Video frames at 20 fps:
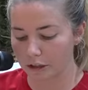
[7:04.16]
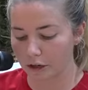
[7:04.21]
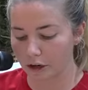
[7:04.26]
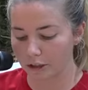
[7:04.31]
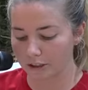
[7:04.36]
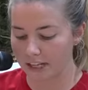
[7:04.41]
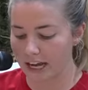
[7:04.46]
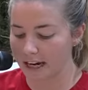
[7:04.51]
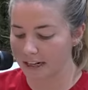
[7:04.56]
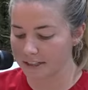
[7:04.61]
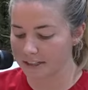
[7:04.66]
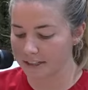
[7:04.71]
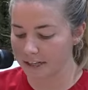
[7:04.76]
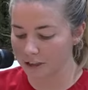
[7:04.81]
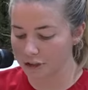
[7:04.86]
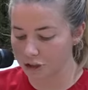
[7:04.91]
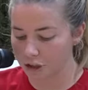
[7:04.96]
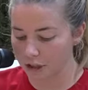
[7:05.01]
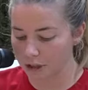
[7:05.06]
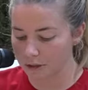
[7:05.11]
dogs had
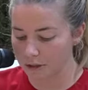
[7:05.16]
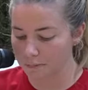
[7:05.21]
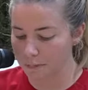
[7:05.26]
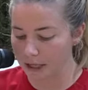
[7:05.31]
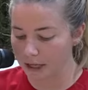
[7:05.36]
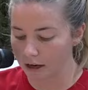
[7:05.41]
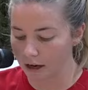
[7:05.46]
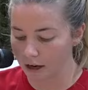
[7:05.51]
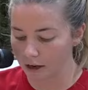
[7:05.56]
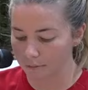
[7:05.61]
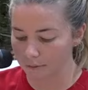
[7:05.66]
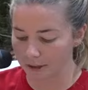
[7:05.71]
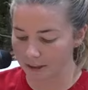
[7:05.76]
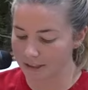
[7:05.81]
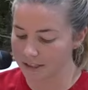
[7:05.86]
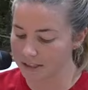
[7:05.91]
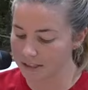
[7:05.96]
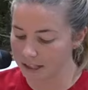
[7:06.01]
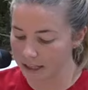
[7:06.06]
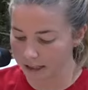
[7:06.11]
essentially become
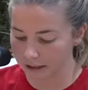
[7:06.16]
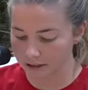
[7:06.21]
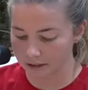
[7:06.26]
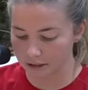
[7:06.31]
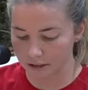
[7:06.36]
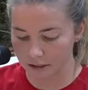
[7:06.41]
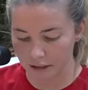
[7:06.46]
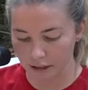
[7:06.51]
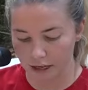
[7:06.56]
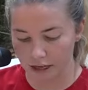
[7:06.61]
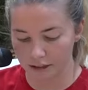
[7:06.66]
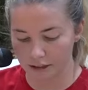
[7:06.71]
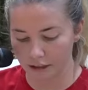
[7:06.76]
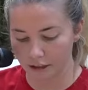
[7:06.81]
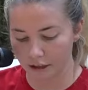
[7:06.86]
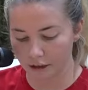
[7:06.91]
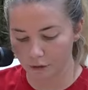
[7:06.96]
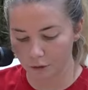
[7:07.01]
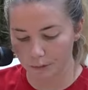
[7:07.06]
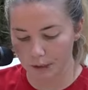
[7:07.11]
extinct, and the
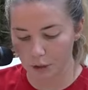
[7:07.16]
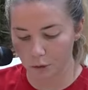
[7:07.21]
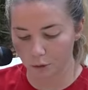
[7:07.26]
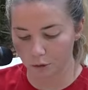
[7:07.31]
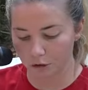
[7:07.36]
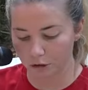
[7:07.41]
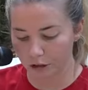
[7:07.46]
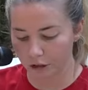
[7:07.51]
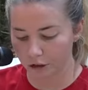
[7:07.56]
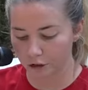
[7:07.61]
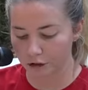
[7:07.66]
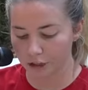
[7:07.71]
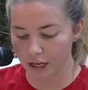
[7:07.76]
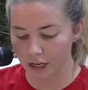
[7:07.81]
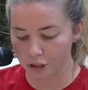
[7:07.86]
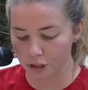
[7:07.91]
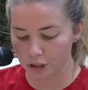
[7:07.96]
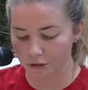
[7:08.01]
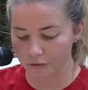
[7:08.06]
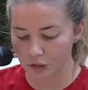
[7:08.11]
government ordered a
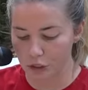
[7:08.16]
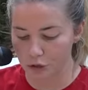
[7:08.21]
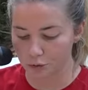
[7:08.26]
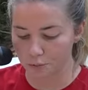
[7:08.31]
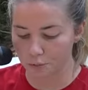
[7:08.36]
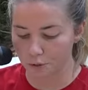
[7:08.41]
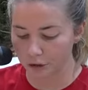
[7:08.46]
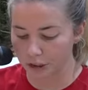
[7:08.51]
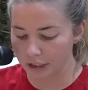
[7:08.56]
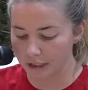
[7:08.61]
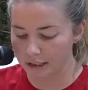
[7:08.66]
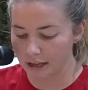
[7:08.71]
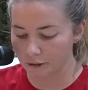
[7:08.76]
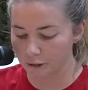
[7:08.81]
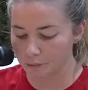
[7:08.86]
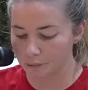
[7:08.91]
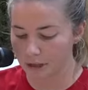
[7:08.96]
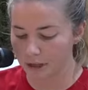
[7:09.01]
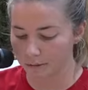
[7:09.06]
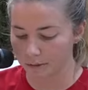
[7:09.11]
creation of a new breed that
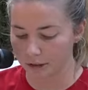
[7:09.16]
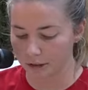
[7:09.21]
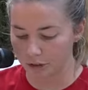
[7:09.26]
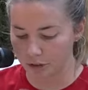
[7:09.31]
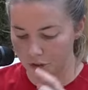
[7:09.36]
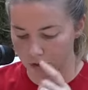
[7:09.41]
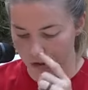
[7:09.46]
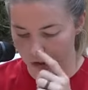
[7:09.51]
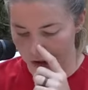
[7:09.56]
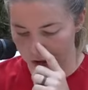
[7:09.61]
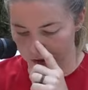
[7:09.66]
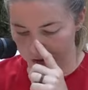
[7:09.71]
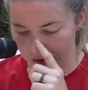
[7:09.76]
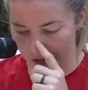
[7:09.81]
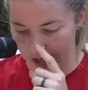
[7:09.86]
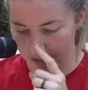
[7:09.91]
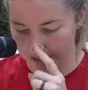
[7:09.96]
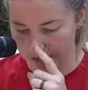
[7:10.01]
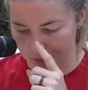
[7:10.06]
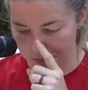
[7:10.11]
would be able to serve
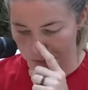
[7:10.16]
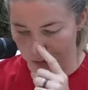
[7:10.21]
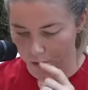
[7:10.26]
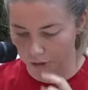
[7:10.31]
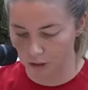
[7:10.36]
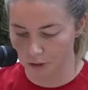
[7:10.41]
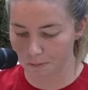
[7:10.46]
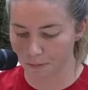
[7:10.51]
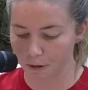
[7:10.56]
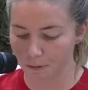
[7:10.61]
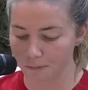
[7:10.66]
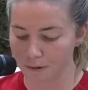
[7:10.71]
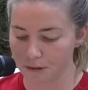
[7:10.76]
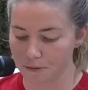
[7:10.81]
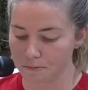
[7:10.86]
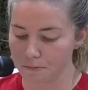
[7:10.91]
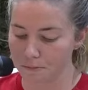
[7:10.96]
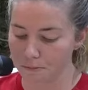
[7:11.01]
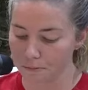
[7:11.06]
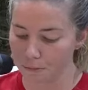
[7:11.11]
as a
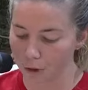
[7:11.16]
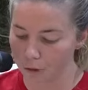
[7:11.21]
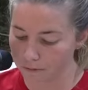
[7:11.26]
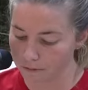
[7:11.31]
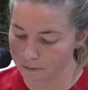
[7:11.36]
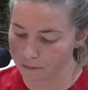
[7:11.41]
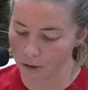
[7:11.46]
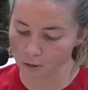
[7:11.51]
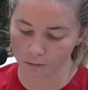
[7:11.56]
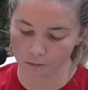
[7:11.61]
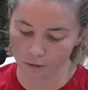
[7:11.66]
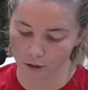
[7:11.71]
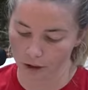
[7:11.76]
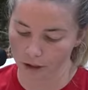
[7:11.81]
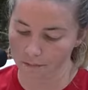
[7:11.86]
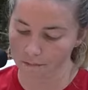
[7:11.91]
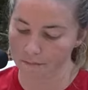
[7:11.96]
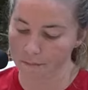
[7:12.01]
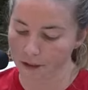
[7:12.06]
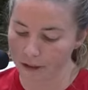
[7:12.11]
multi-purpose
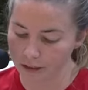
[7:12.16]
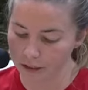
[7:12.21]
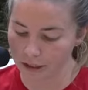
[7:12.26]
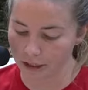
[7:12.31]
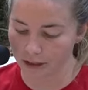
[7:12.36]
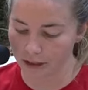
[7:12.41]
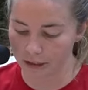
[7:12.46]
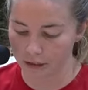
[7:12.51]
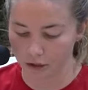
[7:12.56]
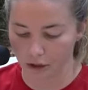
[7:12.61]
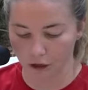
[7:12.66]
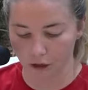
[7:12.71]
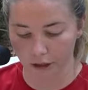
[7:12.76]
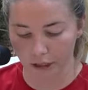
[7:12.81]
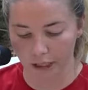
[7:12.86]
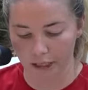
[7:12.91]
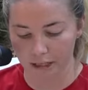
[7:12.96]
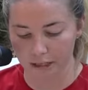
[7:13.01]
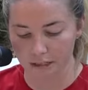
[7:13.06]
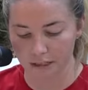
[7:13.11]
military
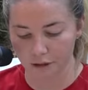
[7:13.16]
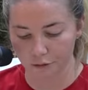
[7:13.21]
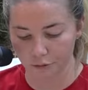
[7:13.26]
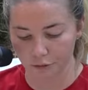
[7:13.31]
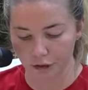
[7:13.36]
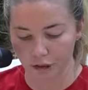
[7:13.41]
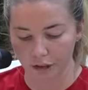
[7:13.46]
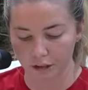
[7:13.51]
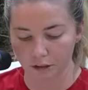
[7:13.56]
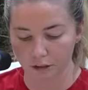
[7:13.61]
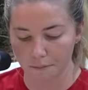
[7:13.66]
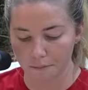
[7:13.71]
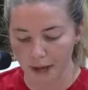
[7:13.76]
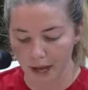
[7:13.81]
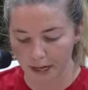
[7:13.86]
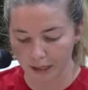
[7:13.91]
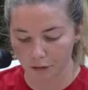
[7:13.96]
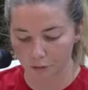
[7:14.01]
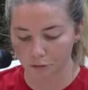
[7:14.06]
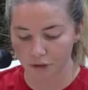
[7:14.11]
dog in different
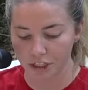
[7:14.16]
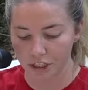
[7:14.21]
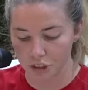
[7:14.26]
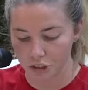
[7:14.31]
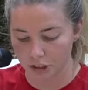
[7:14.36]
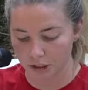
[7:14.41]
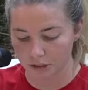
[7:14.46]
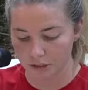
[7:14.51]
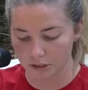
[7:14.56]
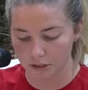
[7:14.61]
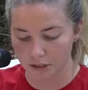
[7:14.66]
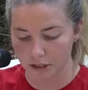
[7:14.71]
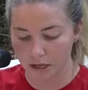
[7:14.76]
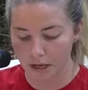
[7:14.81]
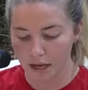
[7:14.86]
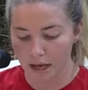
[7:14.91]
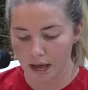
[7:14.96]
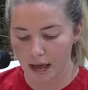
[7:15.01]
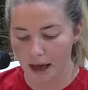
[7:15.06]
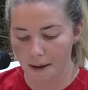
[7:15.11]
climatic regions
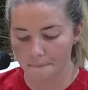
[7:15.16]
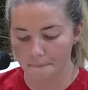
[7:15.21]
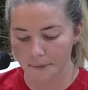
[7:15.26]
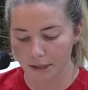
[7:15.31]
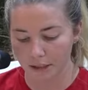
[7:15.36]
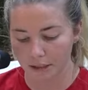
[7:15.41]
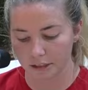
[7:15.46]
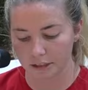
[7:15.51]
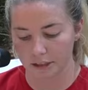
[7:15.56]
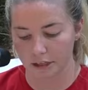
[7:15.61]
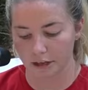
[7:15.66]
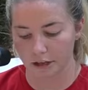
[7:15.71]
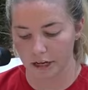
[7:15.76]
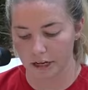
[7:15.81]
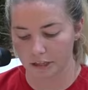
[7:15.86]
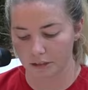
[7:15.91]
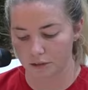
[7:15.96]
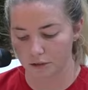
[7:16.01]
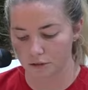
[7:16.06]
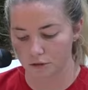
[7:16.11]
at military
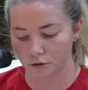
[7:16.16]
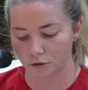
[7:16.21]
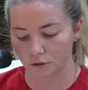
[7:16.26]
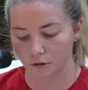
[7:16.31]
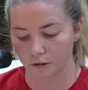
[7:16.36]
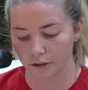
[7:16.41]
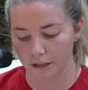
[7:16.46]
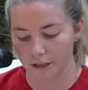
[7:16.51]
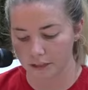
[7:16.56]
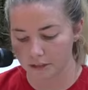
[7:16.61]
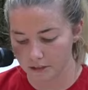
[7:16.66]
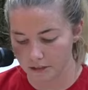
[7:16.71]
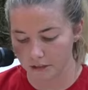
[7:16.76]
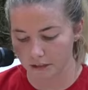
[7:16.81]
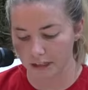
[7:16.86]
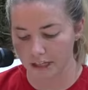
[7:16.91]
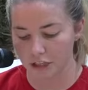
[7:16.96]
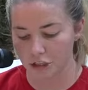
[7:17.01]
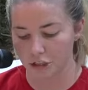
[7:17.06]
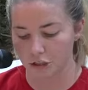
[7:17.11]

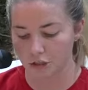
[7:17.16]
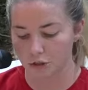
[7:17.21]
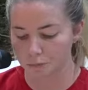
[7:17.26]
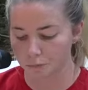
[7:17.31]
installations,